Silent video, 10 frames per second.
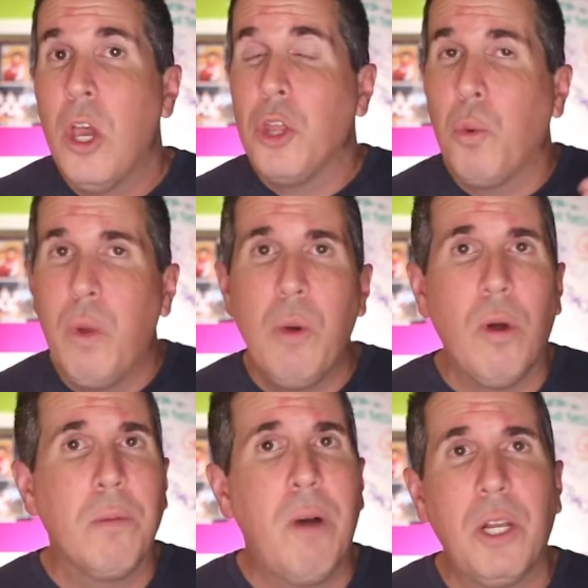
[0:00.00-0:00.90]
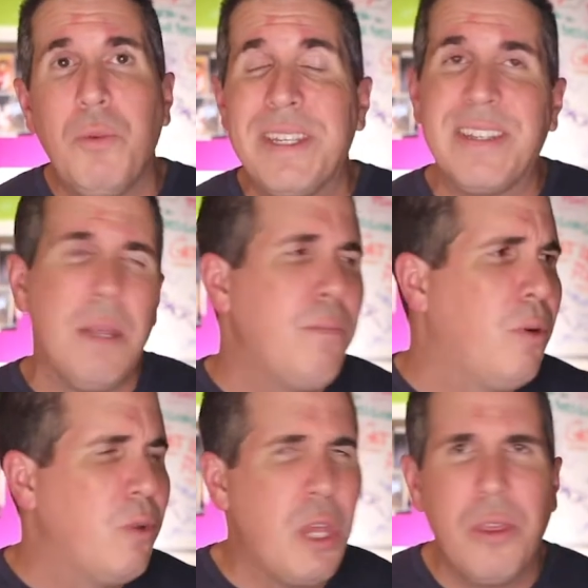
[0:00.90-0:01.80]
The Wework model was
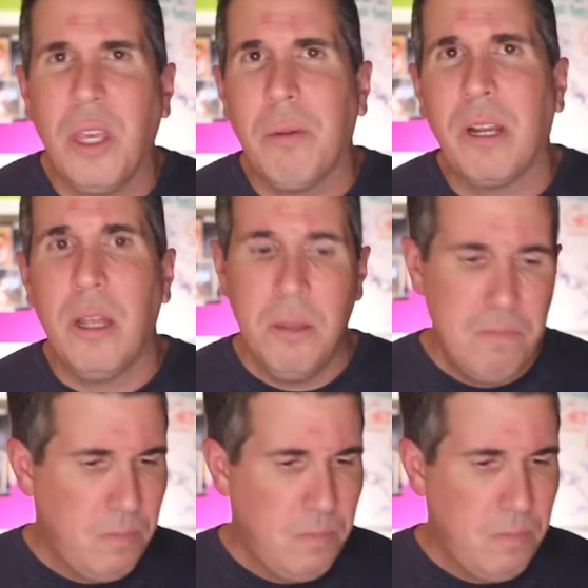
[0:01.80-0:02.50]
simple when you think about it.